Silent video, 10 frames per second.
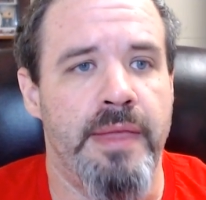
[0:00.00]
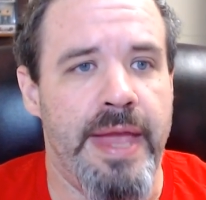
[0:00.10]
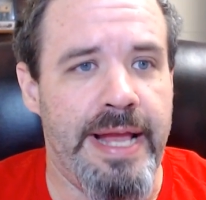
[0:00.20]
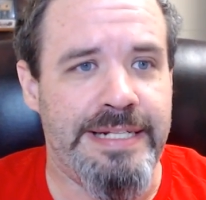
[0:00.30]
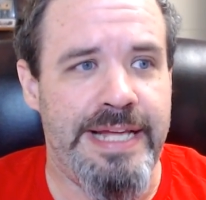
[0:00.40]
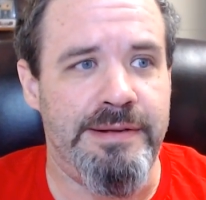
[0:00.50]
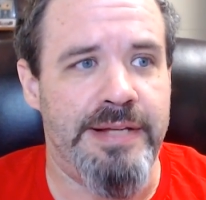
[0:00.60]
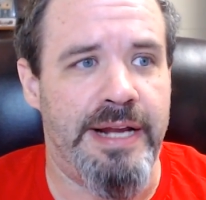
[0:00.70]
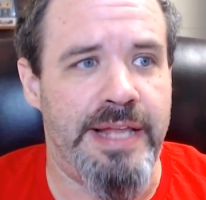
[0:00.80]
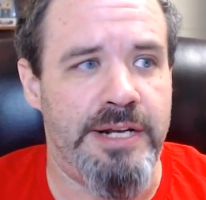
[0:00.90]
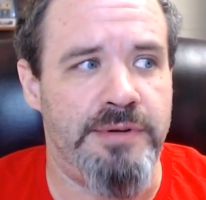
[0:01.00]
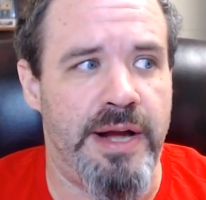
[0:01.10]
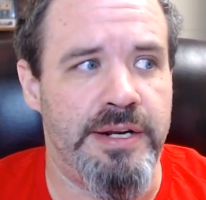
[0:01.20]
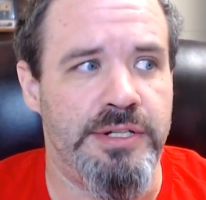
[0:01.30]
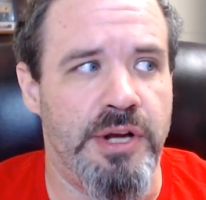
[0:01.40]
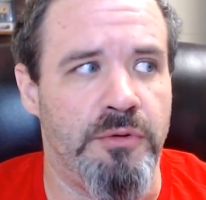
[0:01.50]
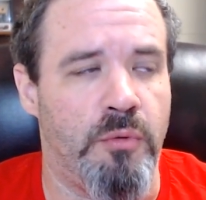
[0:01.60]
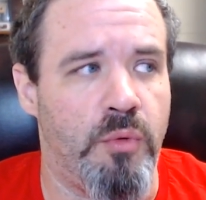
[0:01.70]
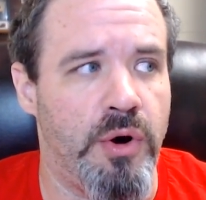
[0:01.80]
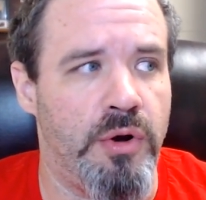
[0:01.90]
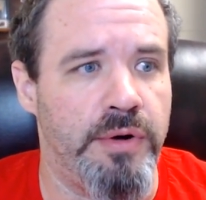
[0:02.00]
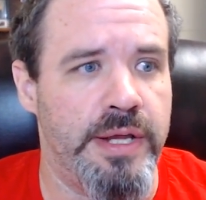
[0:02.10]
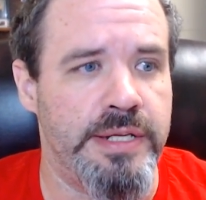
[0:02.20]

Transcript: It seems like they tried to show the world as